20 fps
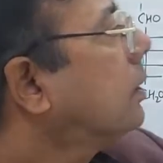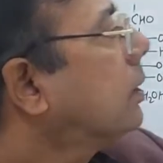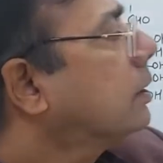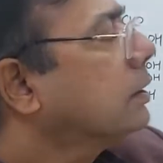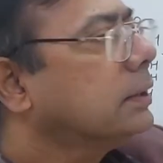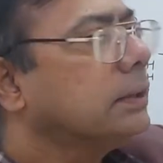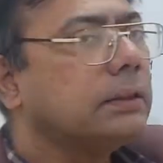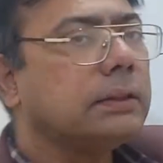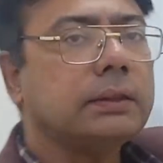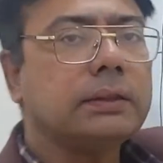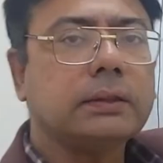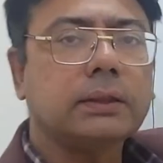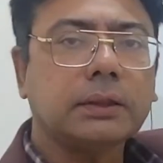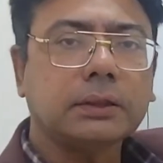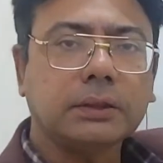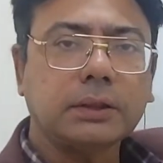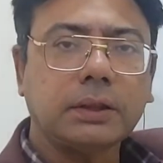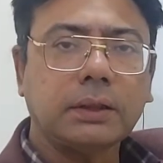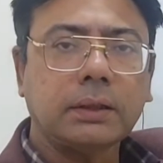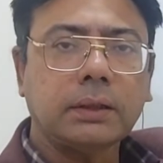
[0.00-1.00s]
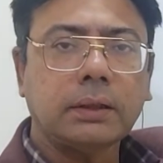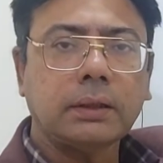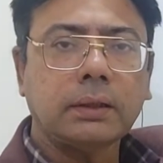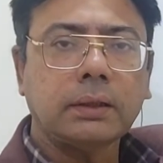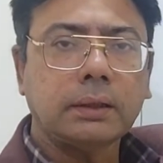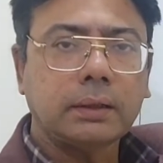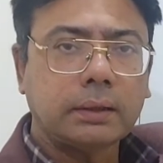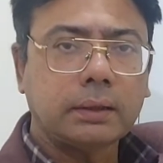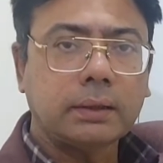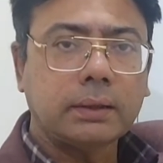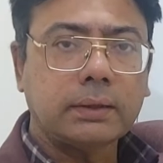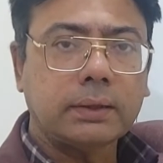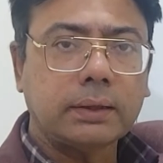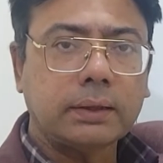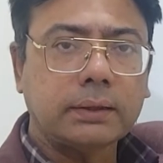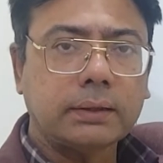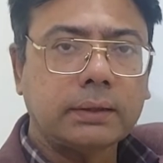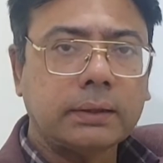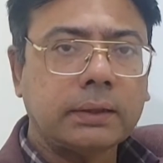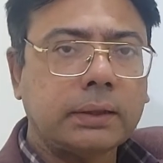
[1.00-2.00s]
or this structure
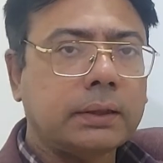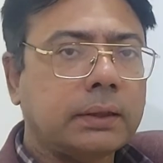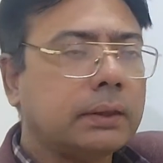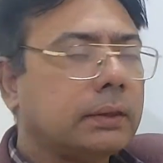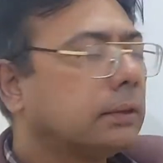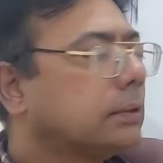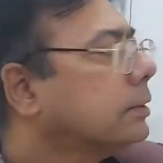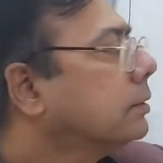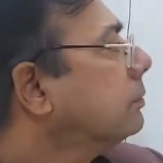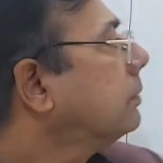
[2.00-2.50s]
results. So